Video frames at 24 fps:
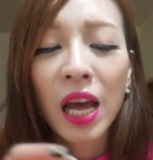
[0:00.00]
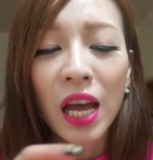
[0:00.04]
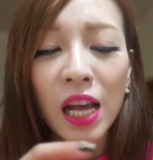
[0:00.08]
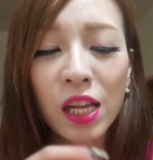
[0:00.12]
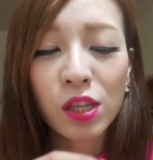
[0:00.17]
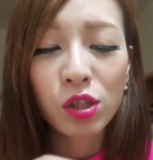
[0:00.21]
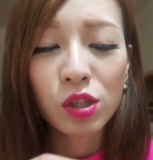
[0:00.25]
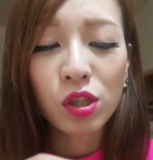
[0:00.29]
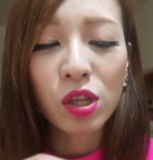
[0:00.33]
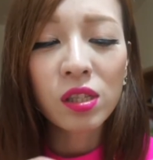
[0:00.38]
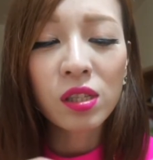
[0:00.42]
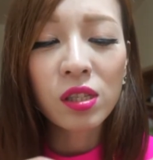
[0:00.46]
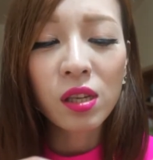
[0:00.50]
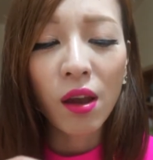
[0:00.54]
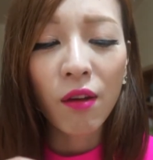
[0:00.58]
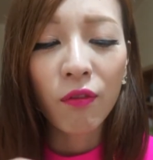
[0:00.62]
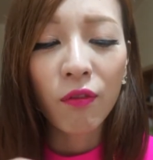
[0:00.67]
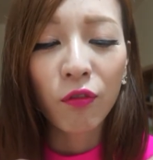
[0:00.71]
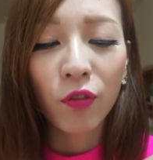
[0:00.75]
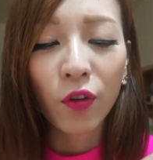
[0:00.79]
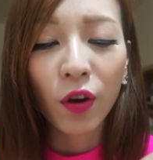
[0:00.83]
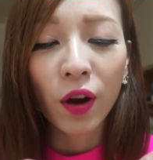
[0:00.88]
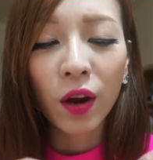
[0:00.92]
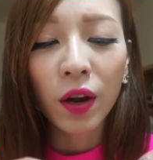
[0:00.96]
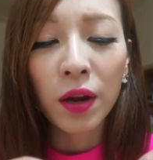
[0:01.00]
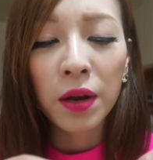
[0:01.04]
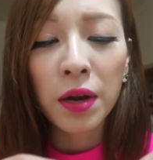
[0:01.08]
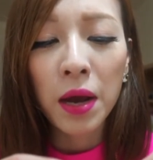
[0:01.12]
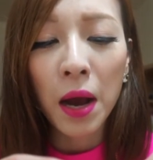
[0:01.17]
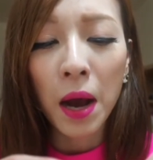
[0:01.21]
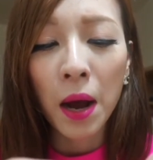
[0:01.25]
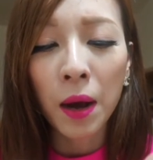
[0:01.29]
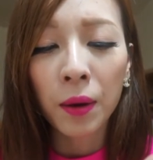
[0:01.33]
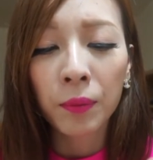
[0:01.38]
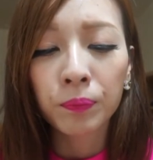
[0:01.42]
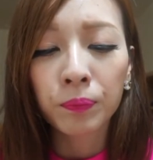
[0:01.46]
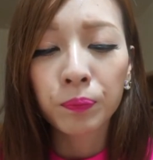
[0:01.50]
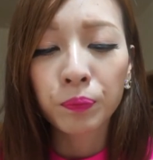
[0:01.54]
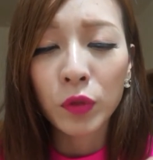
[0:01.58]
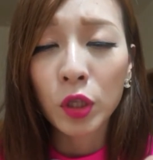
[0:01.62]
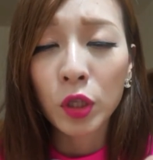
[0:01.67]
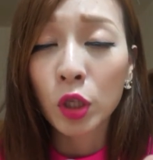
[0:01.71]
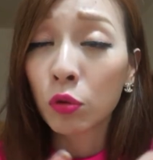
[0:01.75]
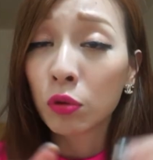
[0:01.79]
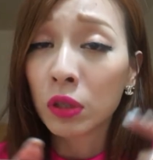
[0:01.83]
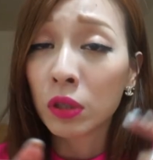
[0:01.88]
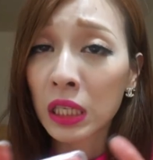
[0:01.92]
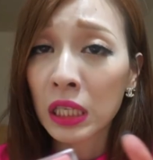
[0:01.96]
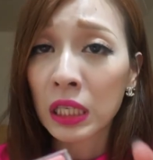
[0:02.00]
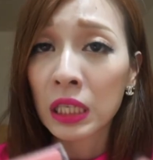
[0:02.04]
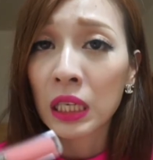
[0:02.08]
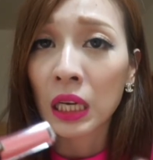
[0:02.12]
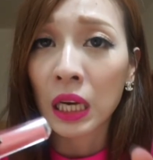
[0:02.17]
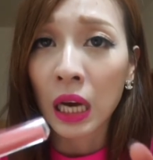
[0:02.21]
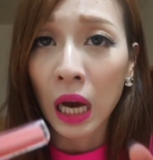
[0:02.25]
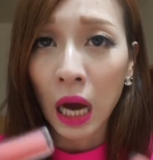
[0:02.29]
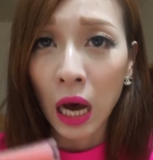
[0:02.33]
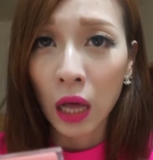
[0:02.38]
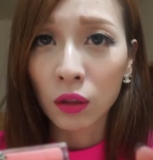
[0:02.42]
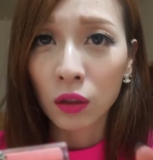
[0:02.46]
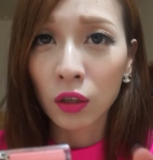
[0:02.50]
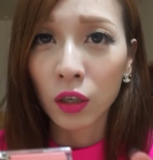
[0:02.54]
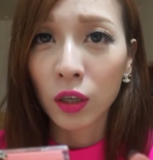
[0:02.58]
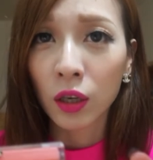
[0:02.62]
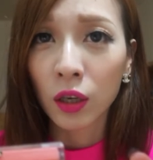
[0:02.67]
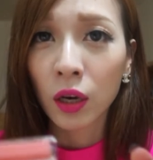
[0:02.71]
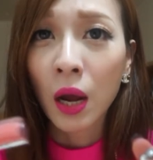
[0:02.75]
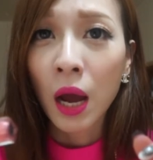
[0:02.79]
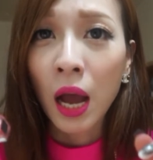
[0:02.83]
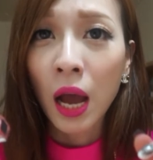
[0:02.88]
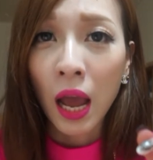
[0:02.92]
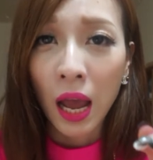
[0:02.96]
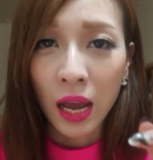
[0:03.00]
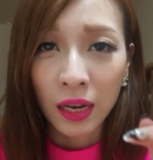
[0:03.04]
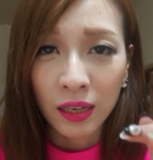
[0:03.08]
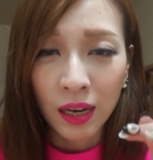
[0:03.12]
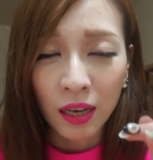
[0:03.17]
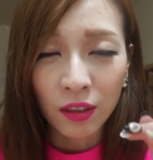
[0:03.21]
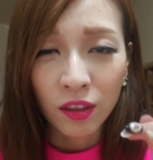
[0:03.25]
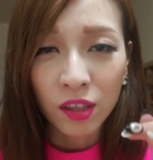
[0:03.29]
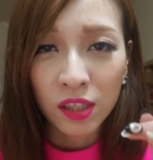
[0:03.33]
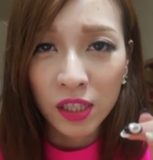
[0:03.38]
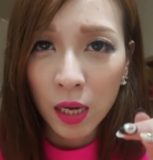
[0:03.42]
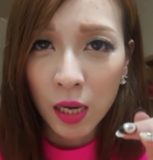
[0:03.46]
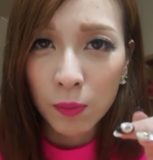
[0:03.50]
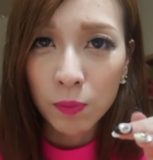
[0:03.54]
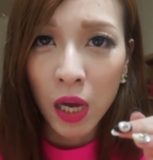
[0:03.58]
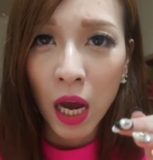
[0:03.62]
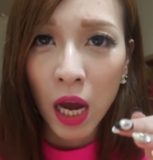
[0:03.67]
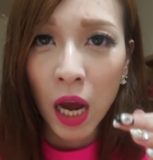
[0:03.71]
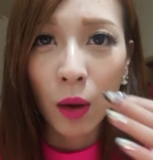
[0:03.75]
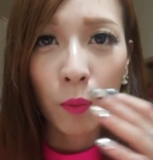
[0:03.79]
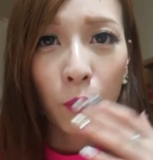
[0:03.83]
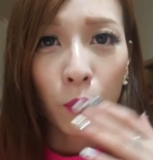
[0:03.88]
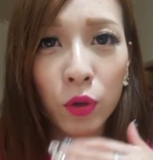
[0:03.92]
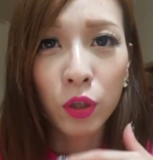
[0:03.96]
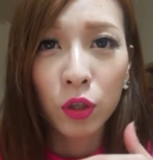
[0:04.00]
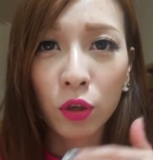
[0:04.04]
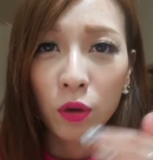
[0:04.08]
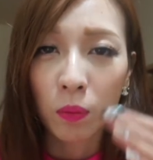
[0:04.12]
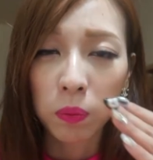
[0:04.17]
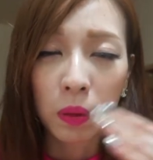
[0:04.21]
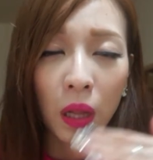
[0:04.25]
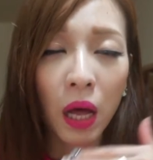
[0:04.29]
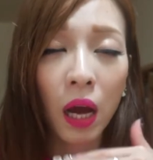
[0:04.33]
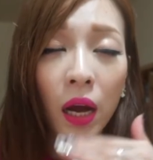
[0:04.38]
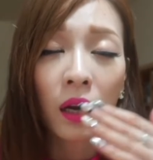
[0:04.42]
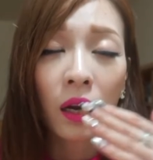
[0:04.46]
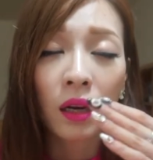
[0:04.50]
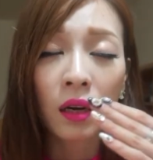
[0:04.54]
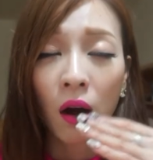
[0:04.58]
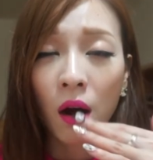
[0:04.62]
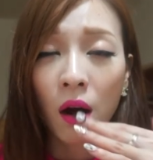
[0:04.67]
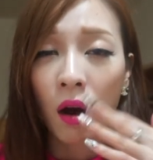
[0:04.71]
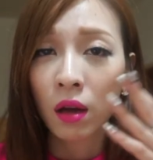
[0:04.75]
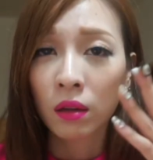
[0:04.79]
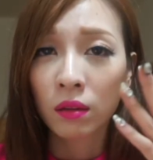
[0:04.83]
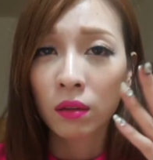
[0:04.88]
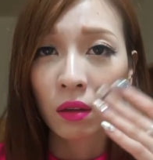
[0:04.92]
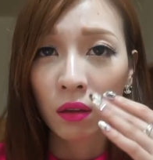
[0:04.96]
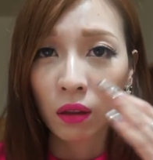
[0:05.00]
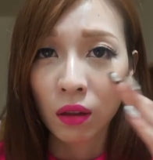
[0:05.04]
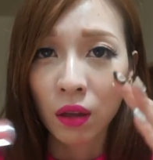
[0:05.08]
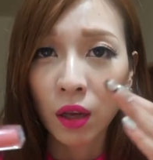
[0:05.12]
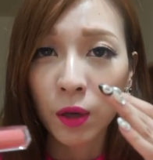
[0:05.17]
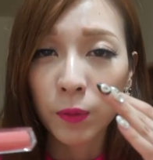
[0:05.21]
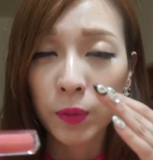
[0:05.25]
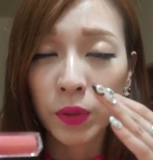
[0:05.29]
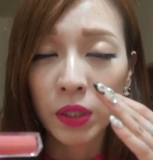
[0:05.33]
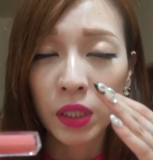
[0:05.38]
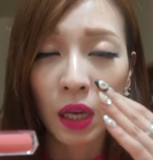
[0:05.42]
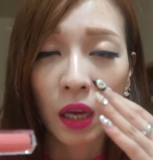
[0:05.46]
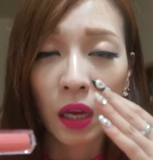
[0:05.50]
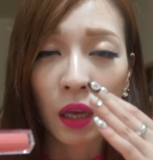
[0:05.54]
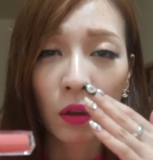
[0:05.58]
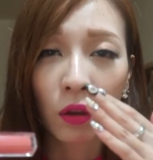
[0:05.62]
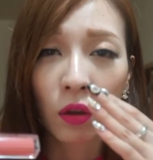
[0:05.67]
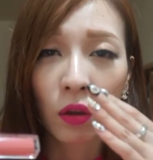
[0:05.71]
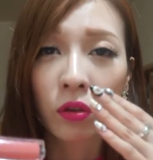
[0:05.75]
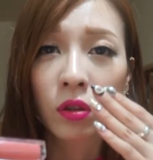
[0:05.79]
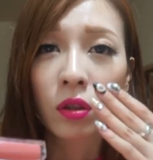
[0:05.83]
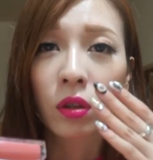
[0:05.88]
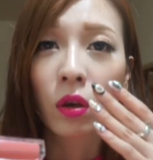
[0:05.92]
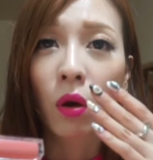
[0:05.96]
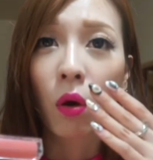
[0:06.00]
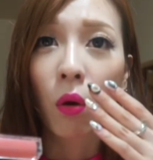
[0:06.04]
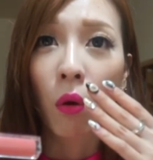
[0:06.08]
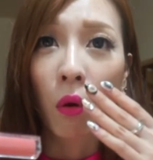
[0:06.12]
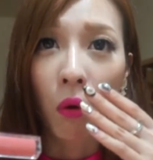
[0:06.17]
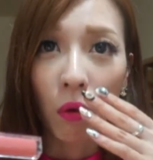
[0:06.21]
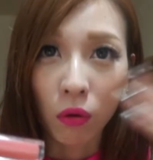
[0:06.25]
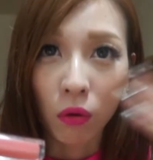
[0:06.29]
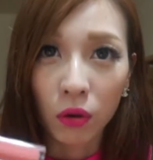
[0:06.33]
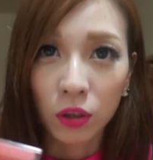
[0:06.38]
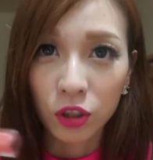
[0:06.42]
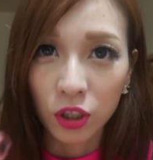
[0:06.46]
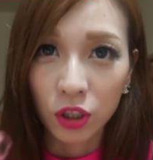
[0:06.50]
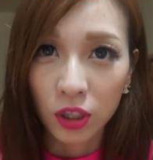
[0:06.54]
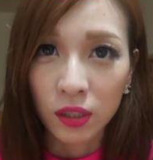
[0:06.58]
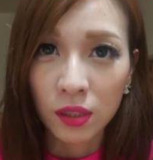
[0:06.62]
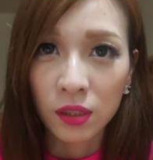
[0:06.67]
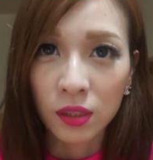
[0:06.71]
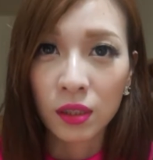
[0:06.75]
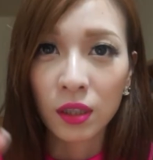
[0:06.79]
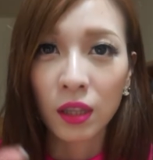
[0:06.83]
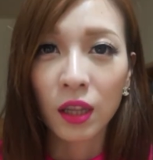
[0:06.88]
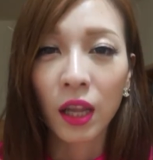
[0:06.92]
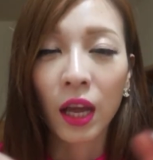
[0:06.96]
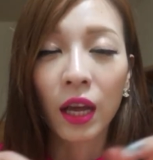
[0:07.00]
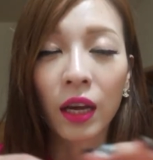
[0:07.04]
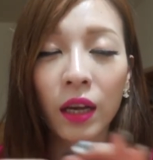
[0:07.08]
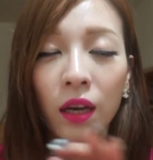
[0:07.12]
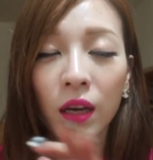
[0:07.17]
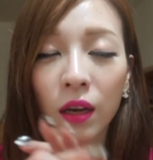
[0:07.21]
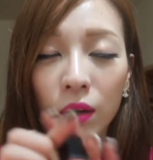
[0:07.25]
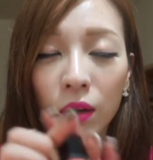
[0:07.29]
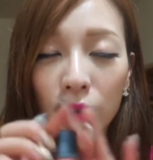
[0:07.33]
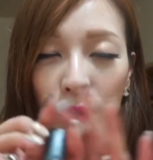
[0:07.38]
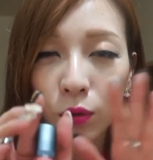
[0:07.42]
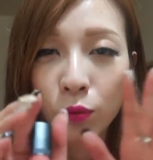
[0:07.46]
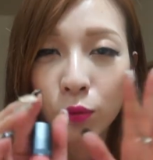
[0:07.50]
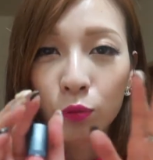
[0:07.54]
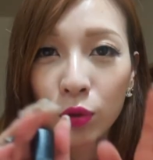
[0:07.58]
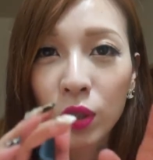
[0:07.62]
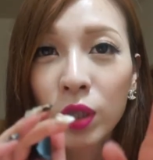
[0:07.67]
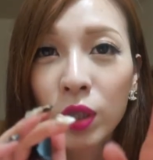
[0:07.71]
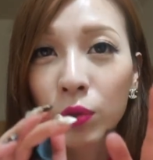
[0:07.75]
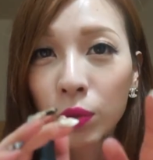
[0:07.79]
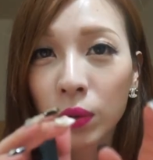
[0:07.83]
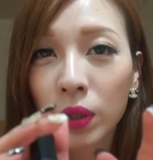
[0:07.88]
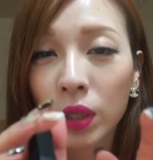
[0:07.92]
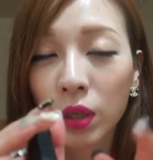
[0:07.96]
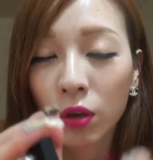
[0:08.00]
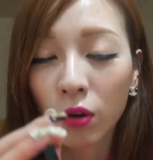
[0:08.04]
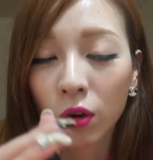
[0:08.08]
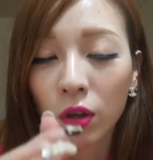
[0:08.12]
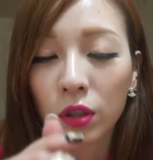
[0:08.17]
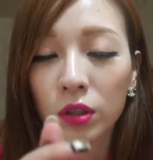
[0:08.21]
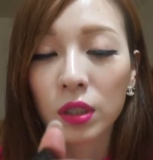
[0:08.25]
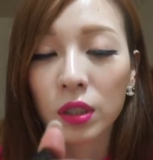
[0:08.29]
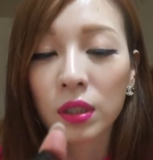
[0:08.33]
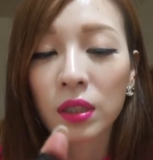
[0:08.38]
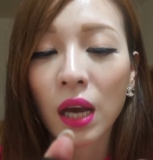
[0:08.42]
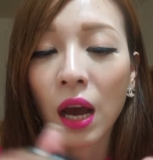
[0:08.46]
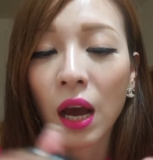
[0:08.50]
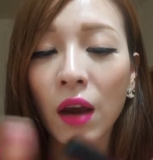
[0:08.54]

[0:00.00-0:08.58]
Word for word: It's just a very um, unique color, and at the same time when you apply it on the lips, it looks gorgeous, like really, really gorgeous.